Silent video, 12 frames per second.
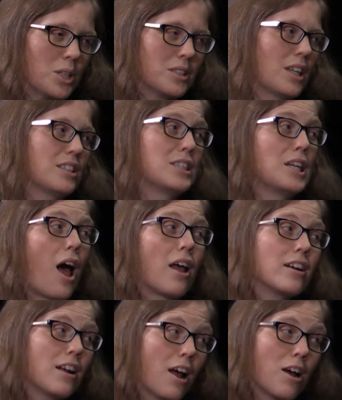that's not
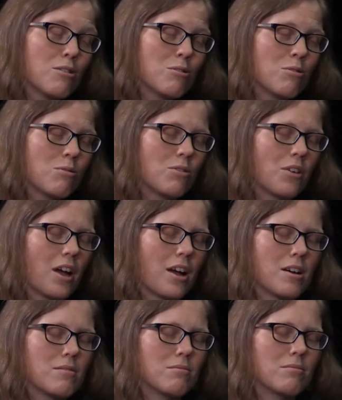enough.
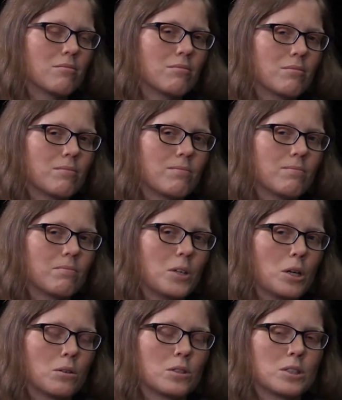Um, you
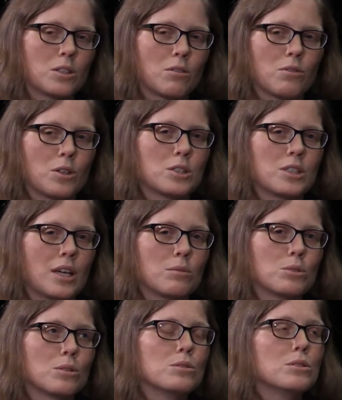know, it's a first step.
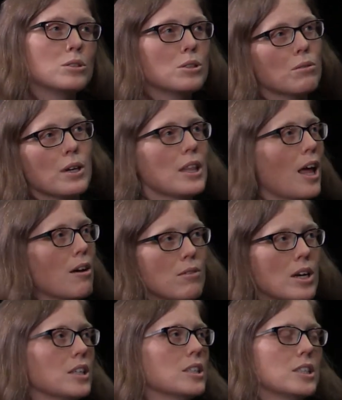So doing that
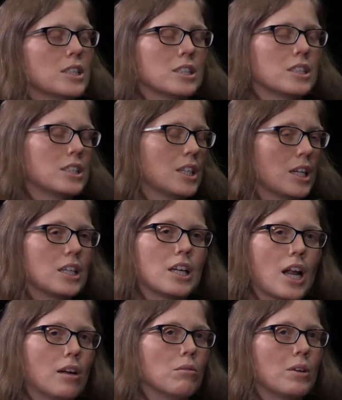well, standing
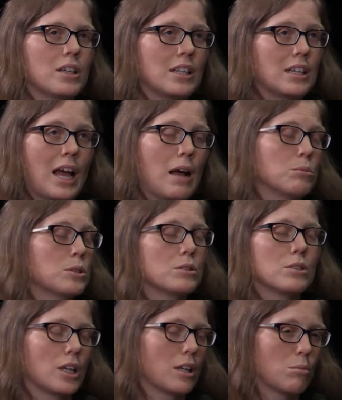up, it, it
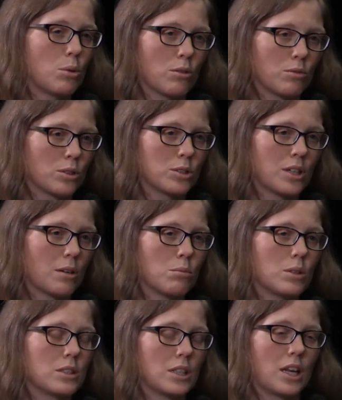absolutely can be a first step
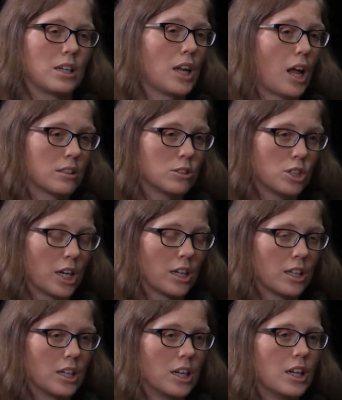is
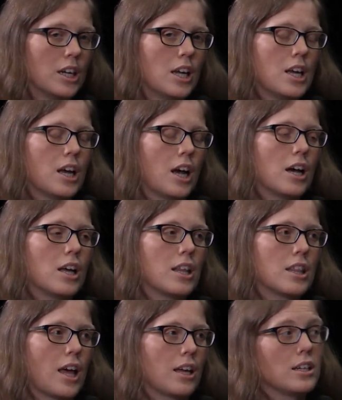acknowledging uh,
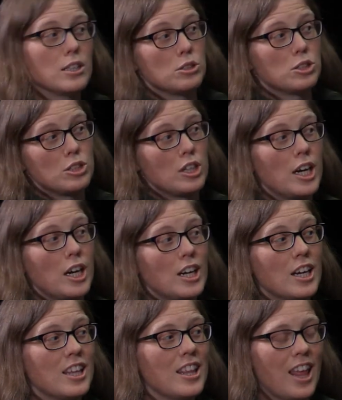that
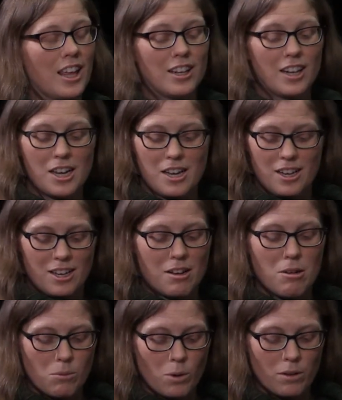history that
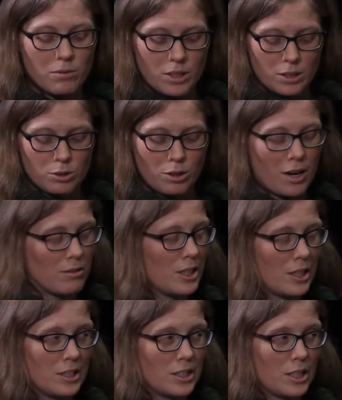whatever this ground
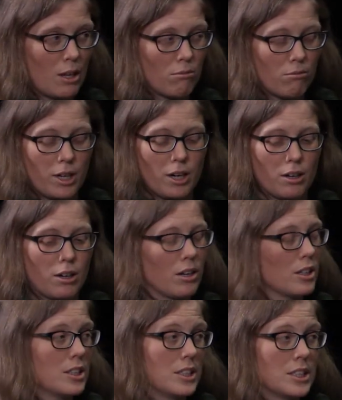is that we are
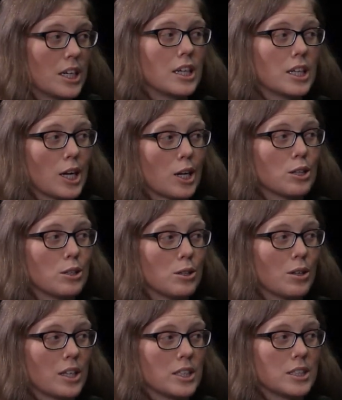currently standing on in the
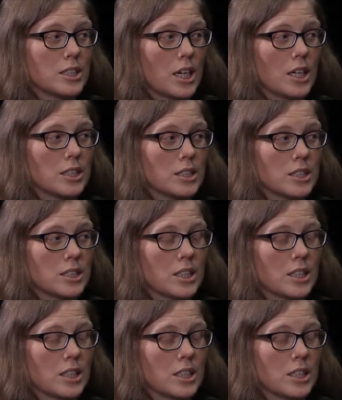United States